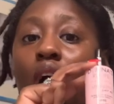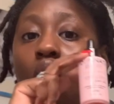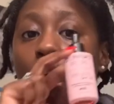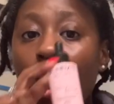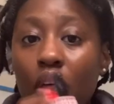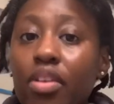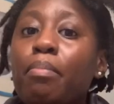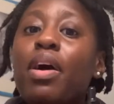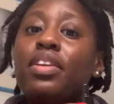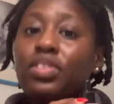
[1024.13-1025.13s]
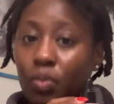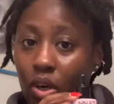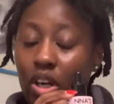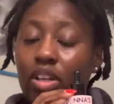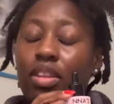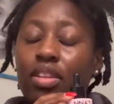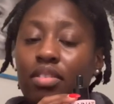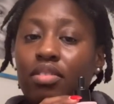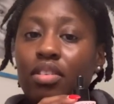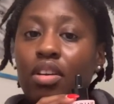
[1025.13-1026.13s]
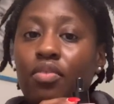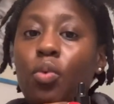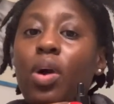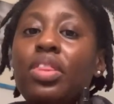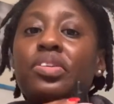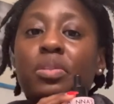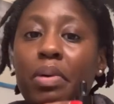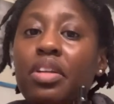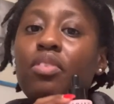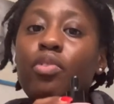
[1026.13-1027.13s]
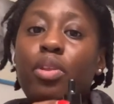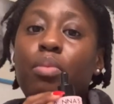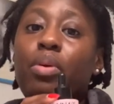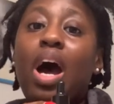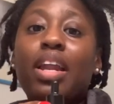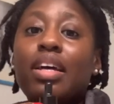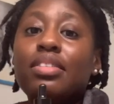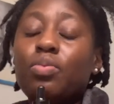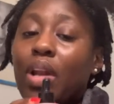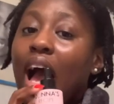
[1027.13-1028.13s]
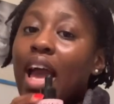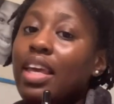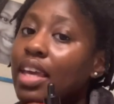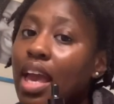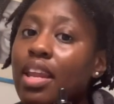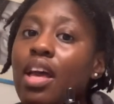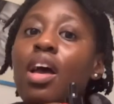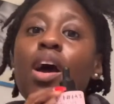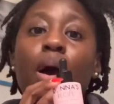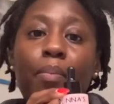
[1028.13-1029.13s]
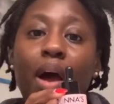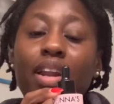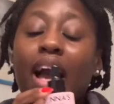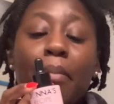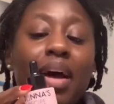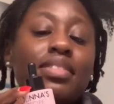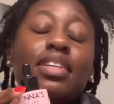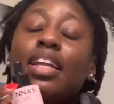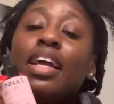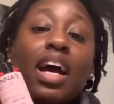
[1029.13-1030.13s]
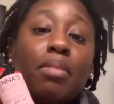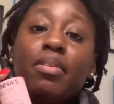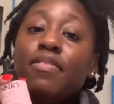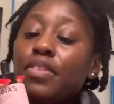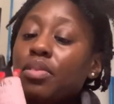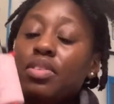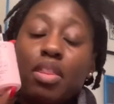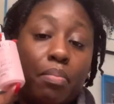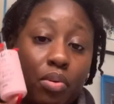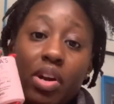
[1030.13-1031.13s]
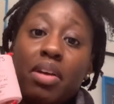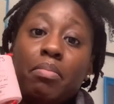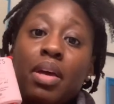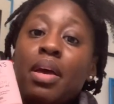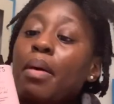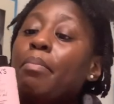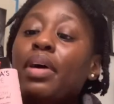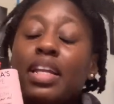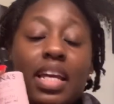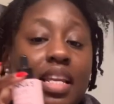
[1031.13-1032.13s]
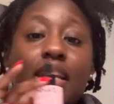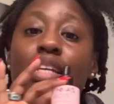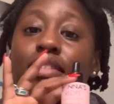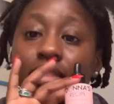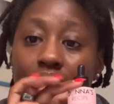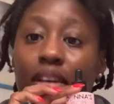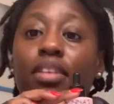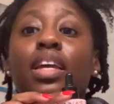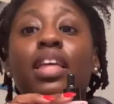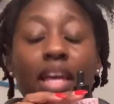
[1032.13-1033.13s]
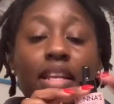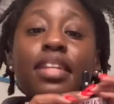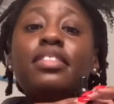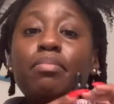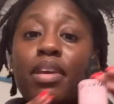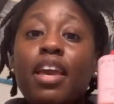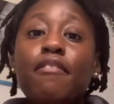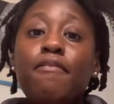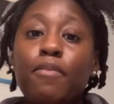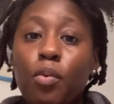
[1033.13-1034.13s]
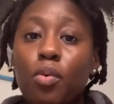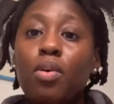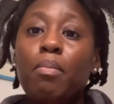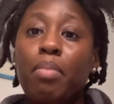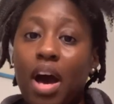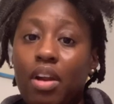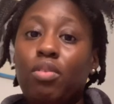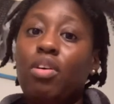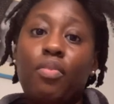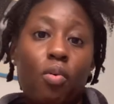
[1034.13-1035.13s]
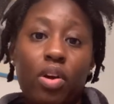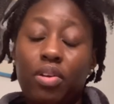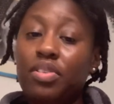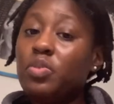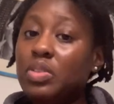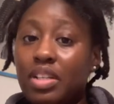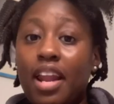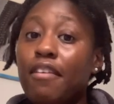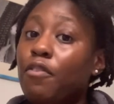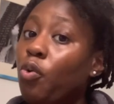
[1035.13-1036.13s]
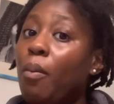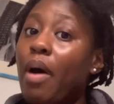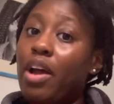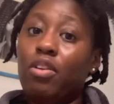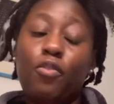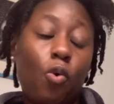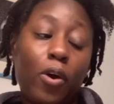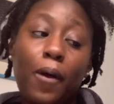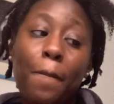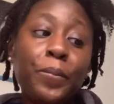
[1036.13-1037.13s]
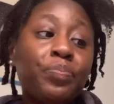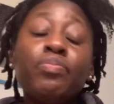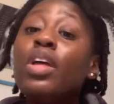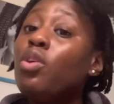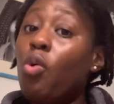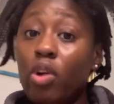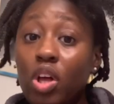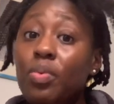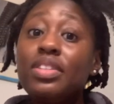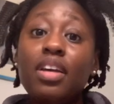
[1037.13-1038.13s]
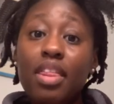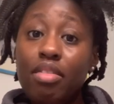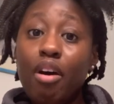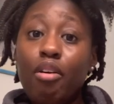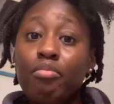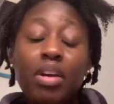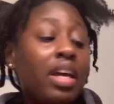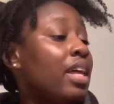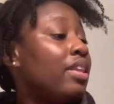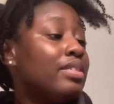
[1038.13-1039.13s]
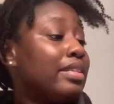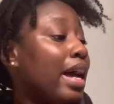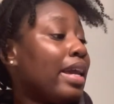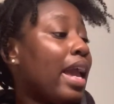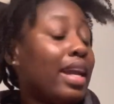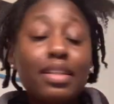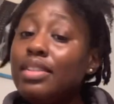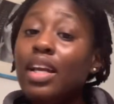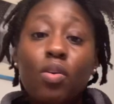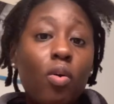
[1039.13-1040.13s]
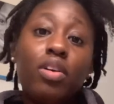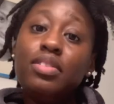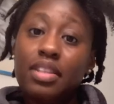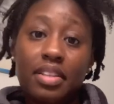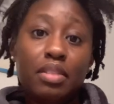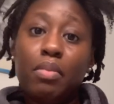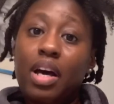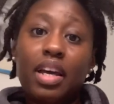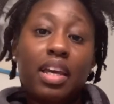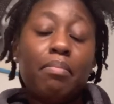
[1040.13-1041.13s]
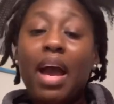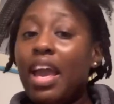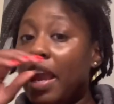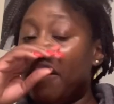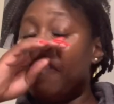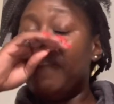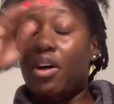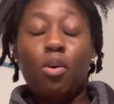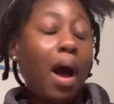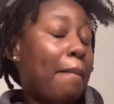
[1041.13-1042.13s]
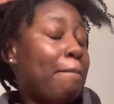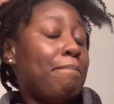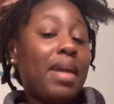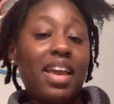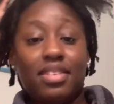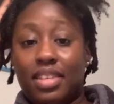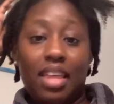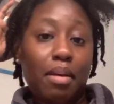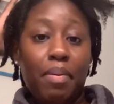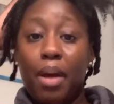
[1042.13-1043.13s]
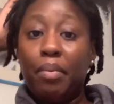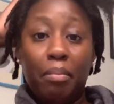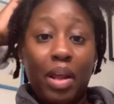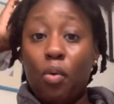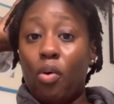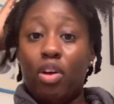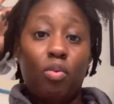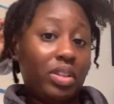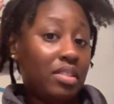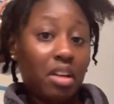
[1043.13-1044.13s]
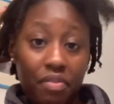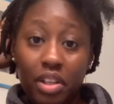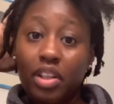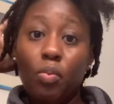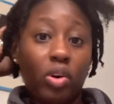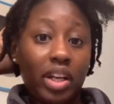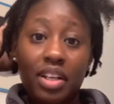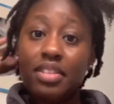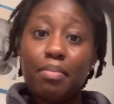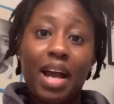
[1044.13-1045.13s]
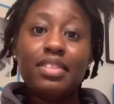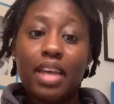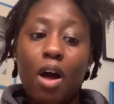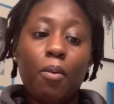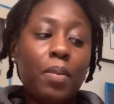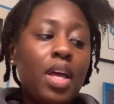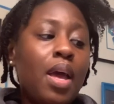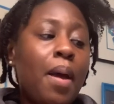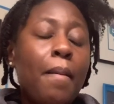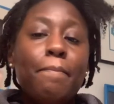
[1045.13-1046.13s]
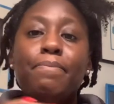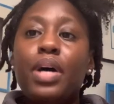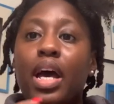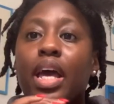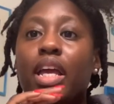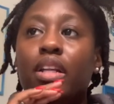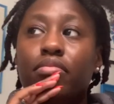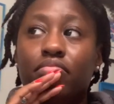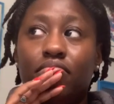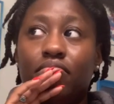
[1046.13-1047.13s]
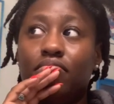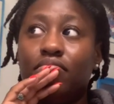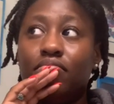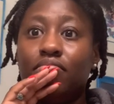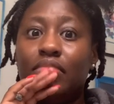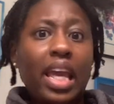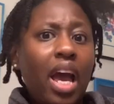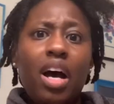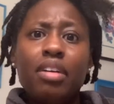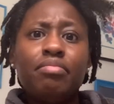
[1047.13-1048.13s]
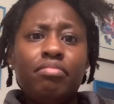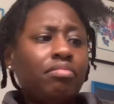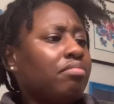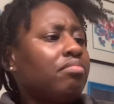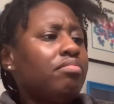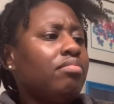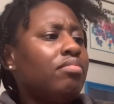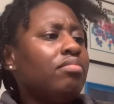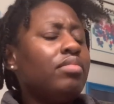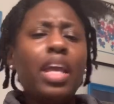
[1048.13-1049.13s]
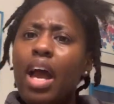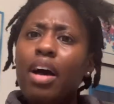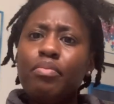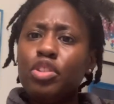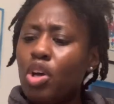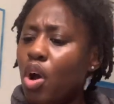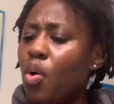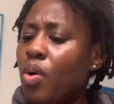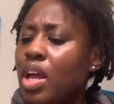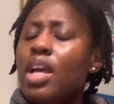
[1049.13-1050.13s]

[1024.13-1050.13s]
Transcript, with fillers: all their money's worth for what they're spending for their products. When I get a product, I'm not saying it got to be filled to the brim, but it needs to it needs to be a full bottle of oil. This was not a full bottle of oil. The oil was good though. There's like eighteen oils in this mug and my hair felt amazing. The peppermint oil was definitely working into my scalp, but yeah. Yeah, so